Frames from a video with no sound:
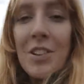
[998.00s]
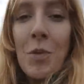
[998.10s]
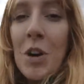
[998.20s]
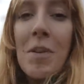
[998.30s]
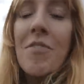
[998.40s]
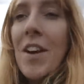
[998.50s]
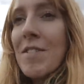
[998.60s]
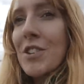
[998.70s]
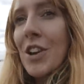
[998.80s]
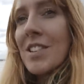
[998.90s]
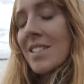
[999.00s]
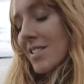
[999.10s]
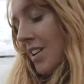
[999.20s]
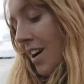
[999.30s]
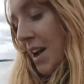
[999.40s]
One of my favorite shows at the
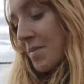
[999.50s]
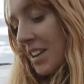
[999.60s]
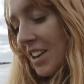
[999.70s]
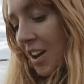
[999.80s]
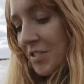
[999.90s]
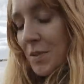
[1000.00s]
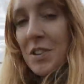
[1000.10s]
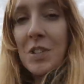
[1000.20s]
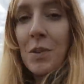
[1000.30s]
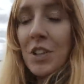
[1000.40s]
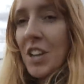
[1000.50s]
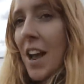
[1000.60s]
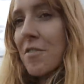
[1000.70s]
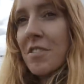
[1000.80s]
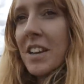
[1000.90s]
time, loved it. We used to watch it
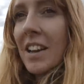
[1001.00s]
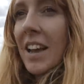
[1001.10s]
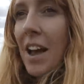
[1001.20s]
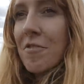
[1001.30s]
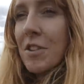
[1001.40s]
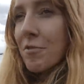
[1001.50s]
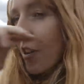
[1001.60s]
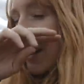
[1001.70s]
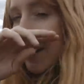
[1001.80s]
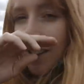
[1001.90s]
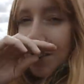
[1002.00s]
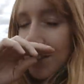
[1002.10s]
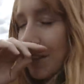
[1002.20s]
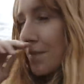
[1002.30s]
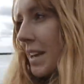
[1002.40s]
every Friday night or
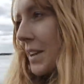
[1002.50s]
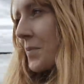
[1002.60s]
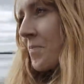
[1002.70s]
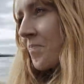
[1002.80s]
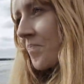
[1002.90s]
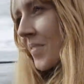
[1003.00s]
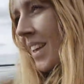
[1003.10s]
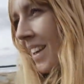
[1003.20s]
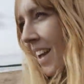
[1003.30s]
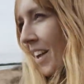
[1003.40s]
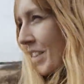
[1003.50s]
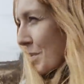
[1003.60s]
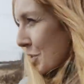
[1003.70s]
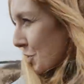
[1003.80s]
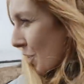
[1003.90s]
something. And they
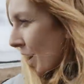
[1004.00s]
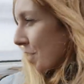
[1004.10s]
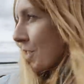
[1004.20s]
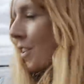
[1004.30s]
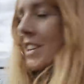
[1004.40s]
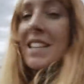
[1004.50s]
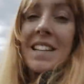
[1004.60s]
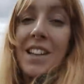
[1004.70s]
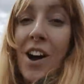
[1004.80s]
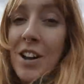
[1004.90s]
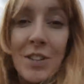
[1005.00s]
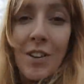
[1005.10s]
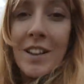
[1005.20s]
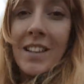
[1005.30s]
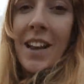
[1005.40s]
would drive across these ice
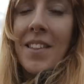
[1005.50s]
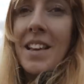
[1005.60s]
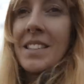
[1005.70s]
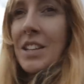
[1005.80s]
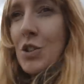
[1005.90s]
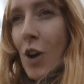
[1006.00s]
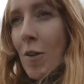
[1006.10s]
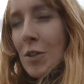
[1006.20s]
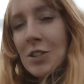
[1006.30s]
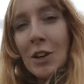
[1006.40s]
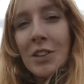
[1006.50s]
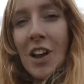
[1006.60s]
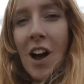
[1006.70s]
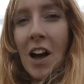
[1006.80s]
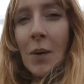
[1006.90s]
roads like this. They'd drive up the Dalton
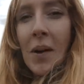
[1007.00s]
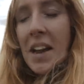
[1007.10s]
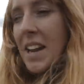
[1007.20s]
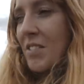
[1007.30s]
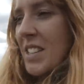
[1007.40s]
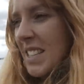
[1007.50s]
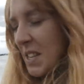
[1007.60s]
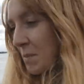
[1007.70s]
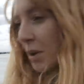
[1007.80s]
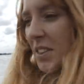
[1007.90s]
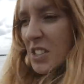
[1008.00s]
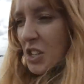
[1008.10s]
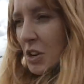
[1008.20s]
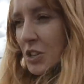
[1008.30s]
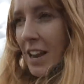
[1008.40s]
Highway. You'd have to see them put their
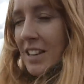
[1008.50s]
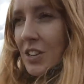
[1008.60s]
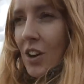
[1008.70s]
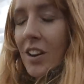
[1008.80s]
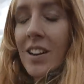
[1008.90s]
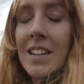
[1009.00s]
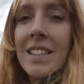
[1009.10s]
snow chains on.